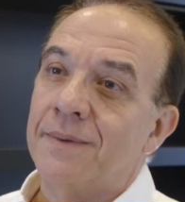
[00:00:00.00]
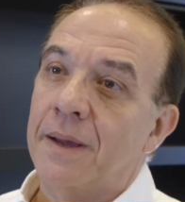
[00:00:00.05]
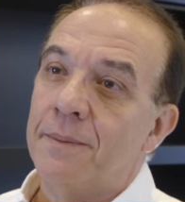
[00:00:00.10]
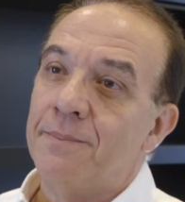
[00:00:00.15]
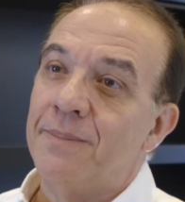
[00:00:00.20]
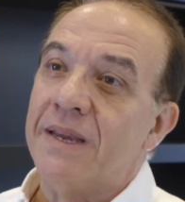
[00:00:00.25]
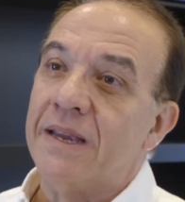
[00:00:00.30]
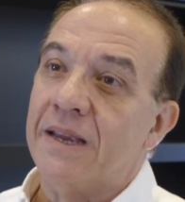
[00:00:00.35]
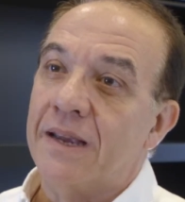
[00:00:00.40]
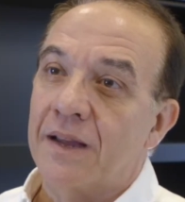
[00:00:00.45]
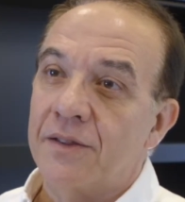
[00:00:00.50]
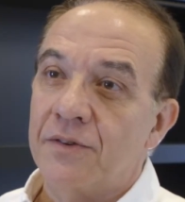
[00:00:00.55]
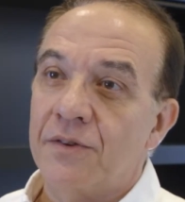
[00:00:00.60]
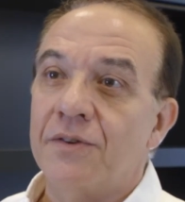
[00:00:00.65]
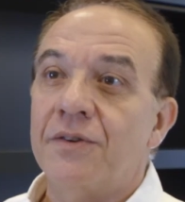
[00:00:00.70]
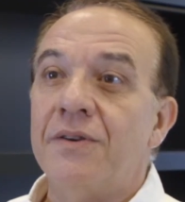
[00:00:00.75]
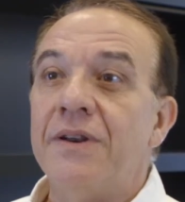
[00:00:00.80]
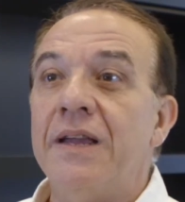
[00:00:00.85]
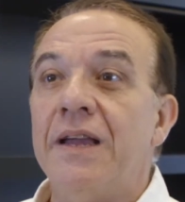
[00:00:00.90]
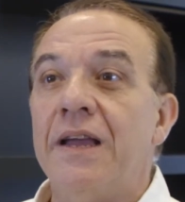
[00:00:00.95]
a big
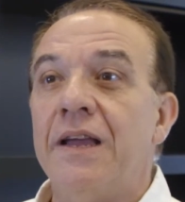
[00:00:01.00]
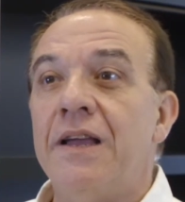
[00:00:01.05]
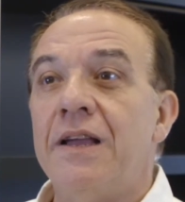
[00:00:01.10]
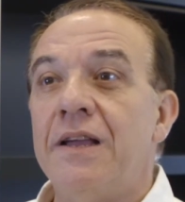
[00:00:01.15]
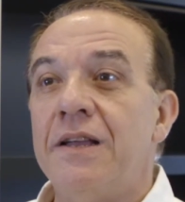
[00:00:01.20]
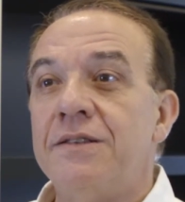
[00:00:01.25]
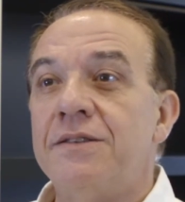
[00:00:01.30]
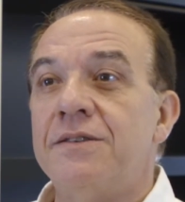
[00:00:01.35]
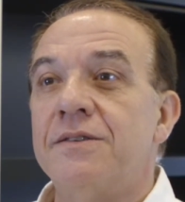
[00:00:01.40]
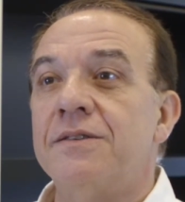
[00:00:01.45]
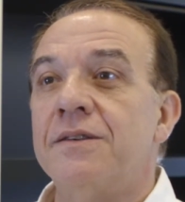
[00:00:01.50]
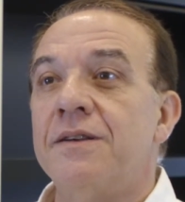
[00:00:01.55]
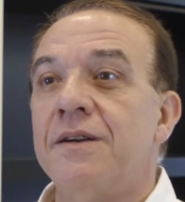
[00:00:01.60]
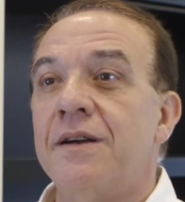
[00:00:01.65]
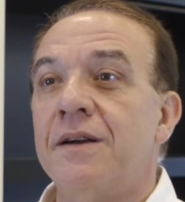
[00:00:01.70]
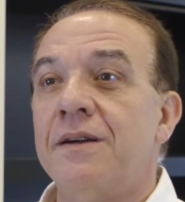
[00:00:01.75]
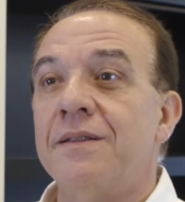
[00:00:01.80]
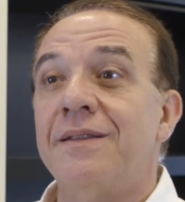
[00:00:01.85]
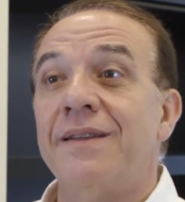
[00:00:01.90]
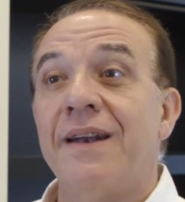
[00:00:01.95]
category is
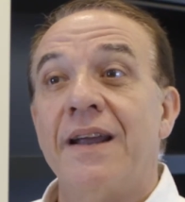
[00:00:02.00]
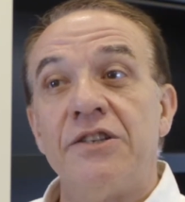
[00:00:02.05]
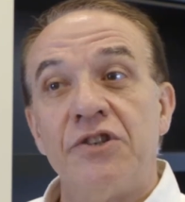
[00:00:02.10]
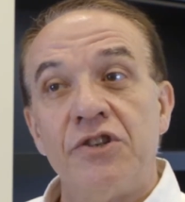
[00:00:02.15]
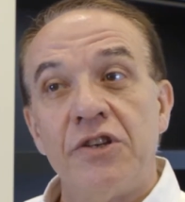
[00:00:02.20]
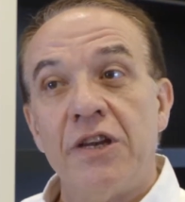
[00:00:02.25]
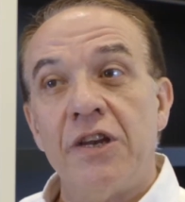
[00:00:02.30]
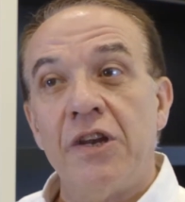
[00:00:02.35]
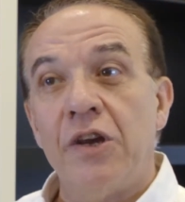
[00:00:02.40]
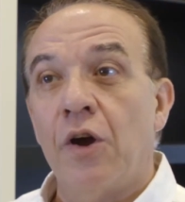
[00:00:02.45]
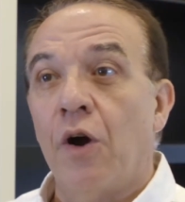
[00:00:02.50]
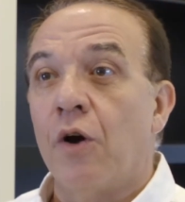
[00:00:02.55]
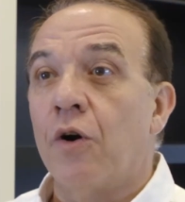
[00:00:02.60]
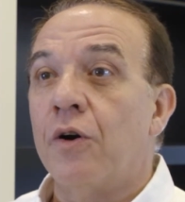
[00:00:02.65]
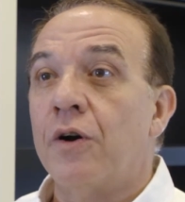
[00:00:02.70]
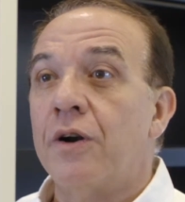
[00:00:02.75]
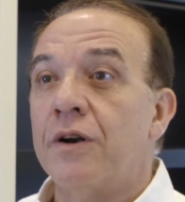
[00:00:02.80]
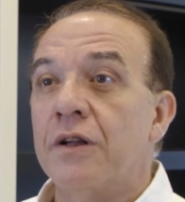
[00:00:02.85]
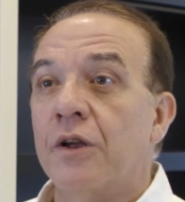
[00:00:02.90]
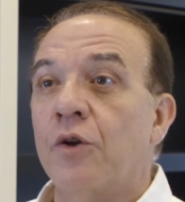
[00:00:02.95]
uh, dragée
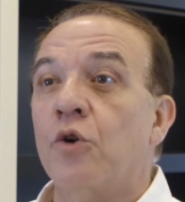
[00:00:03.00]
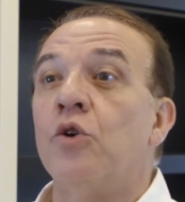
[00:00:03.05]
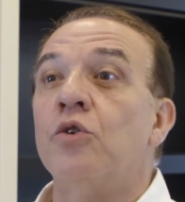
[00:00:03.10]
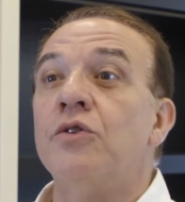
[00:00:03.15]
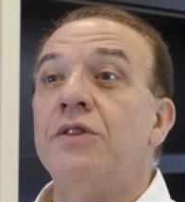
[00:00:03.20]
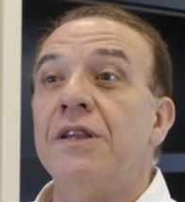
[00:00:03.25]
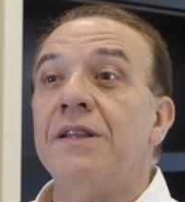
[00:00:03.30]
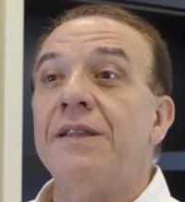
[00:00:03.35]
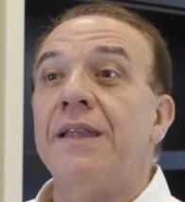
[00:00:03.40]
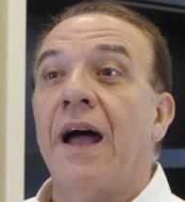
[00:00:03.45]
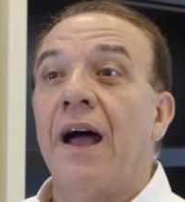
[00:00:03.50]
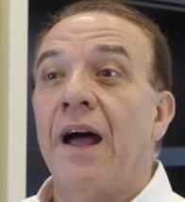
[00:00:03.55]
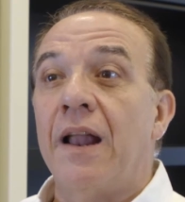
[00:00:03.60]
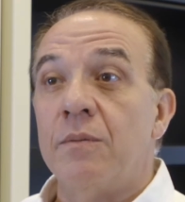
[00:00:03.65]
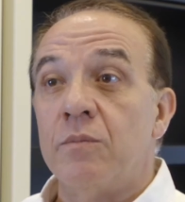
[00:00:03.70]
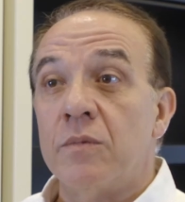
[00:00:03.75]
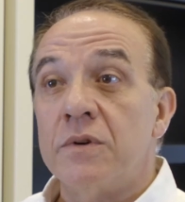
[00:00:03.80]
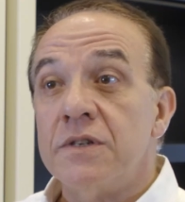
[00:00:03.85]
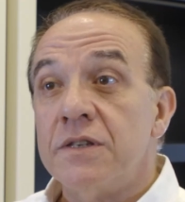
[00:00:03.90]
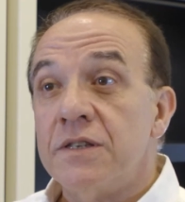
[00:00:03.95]
or coated
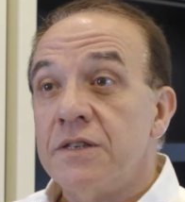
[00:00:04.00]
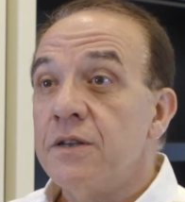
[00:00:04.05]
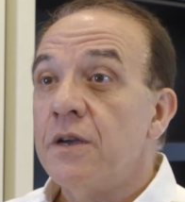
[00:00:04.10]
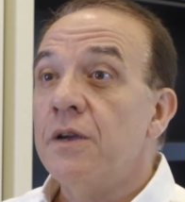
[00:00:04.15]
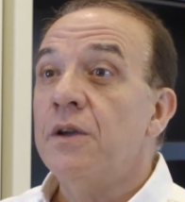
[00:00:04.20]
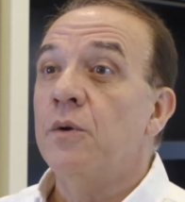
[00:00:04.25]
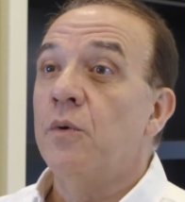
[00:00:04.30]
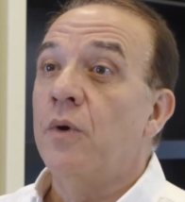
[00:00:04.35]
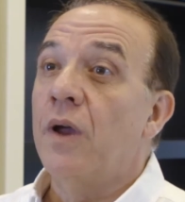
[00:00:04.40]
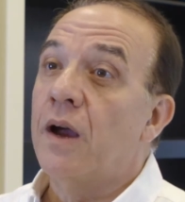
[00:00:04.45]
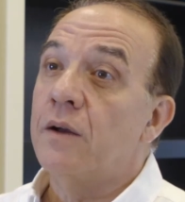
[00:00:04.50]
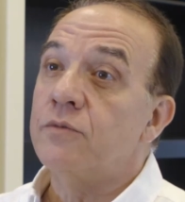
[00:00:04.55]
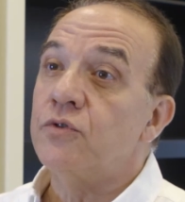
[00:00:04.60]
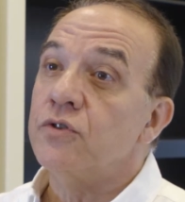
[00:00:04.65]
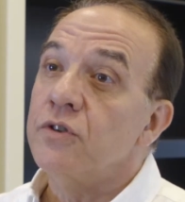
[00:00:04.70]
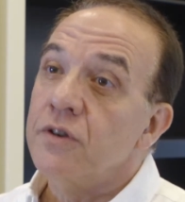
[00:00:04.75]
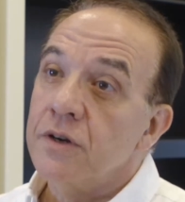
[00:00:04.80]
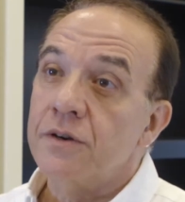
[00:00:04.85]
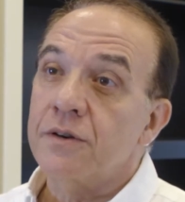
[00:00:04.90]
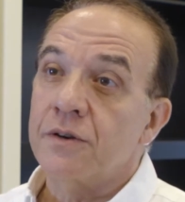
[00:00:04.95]
almonds. We have
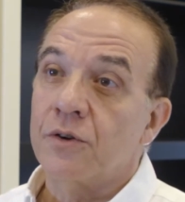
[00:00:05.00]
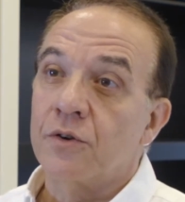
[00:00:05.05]
sugar